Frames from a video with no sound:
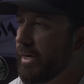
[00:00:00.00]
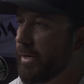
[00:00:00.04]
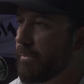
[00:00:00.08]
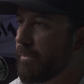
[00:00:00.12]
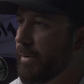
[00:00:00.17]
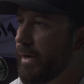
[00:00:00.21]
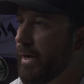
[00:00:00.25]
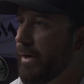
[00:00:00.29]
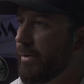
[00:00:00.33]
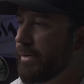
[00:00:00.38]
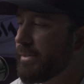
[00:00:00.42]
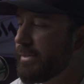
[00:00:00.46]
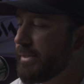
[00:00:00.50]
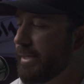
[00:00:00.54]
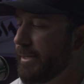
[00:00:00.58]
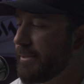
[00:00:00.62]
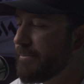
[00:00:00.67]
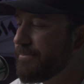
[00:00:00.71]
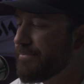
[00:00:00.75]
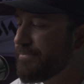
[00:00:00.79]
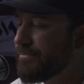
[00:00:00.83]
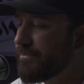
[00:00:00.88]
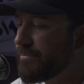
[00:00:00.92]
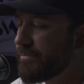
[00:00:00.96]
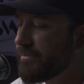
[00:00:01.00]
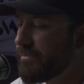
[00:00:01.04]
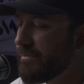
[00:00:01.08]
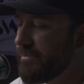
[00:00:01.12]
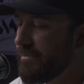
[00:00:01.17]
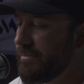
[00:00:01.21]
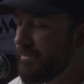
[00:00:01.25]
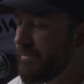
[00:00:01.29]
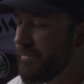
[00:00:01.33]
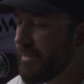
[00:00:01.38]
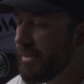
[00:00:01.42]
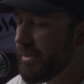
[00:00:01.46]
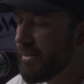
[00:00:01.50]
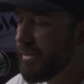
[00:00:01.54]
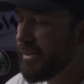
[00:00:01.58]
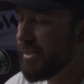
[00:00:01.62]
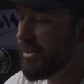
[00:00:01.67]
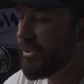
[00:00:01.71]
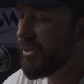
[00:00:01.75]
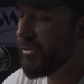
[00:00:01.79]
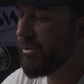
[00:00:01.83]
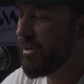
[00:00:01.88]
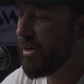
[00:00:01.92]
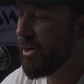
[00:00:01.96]
about is that,
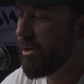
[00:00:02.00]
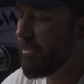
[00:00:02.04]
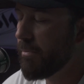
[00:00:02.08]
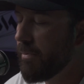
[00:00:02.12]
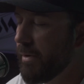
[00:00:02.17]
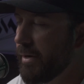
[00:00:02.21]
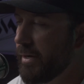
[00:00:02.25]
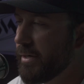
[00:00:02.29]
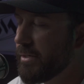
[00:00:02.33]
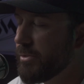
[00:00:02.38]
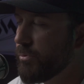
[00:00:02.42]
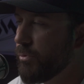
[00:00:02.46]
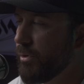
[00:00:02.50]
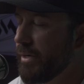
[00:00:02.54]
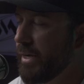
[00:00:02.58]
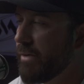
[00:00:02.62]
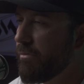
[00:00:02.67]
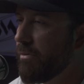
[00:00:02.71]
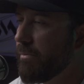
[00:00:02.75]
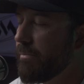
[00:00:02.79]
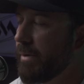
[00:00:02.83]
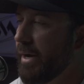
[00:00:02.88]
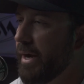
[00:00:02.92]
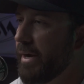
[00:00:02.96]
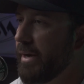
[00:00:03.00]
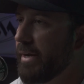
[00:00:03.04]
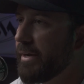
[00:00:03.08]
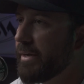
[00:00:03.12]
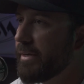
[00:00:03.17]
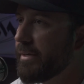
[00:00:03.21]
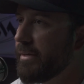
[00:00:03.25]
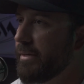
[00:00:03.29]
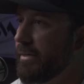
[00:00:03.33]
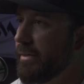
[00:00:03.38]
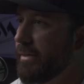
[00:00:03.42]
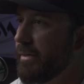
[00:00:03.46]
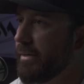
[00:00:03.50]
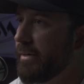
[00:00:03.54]
you know, our players would never panic.